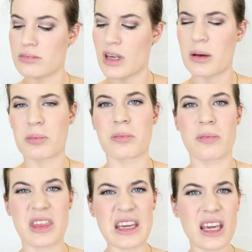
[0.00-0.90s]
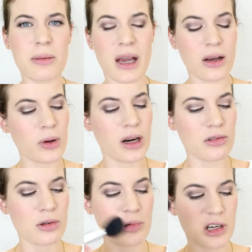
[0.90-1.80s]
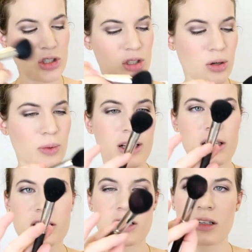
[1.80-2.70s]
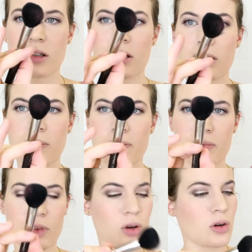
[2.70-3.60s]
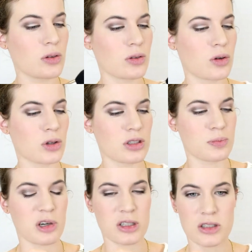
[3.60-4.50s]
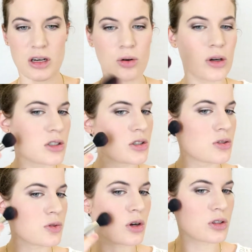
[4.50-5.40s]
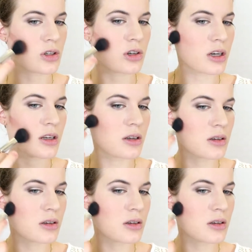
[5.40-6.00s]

I'm thinking MAC 100 brush. Oh well, it's a little gorgeous brush that I always use for contouring.